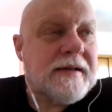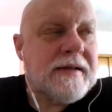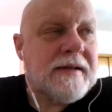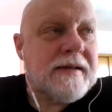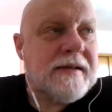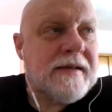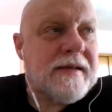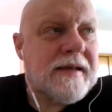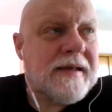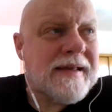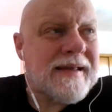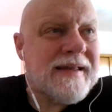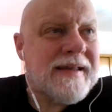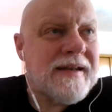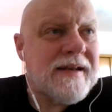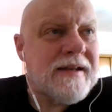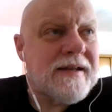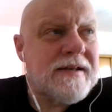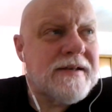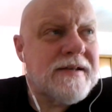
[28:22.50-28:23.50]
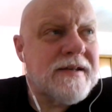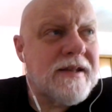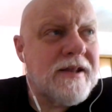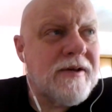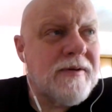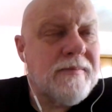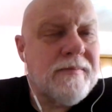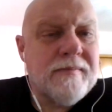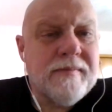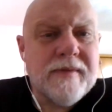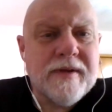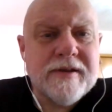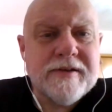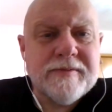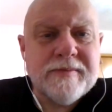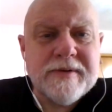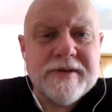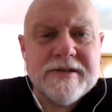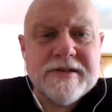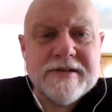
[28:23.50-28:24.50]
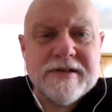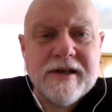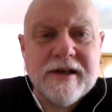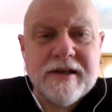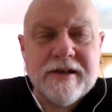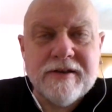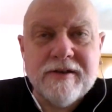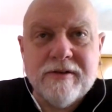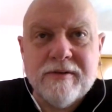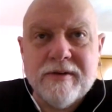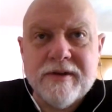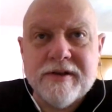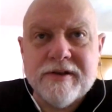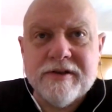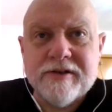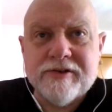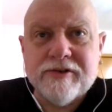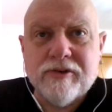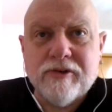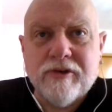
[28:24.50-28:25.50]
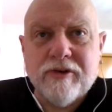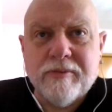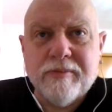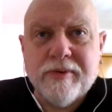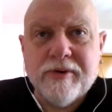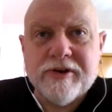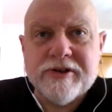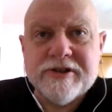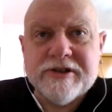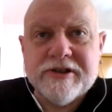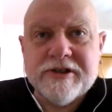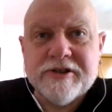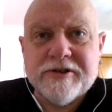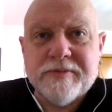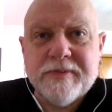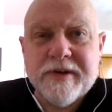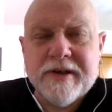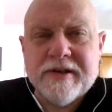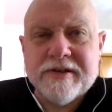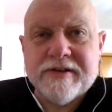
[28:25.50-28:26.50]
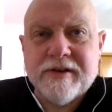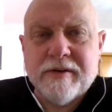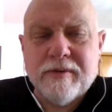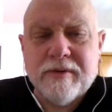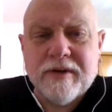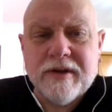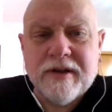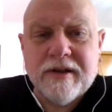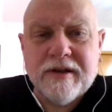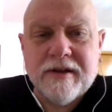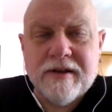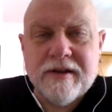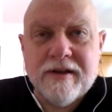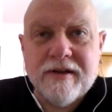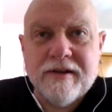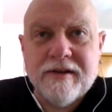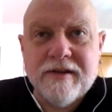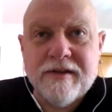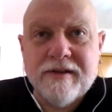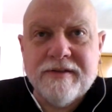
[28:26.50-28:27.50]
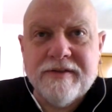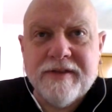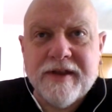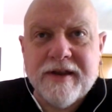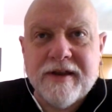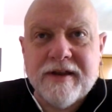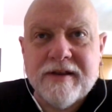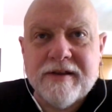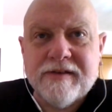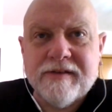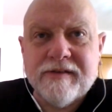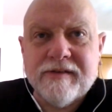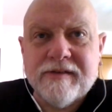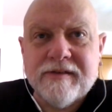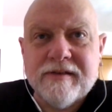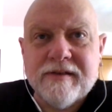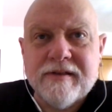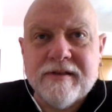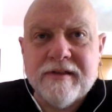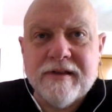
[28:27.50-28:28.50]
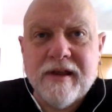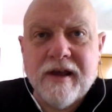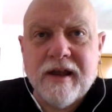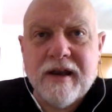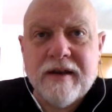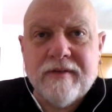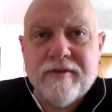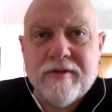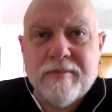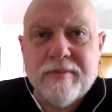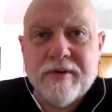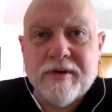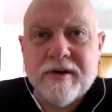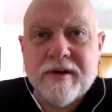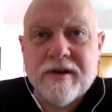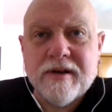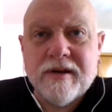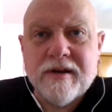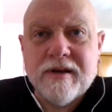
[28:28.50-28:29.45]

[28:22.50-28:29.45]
can't get into them as much as I do into shorter books, just because I really think it's not every book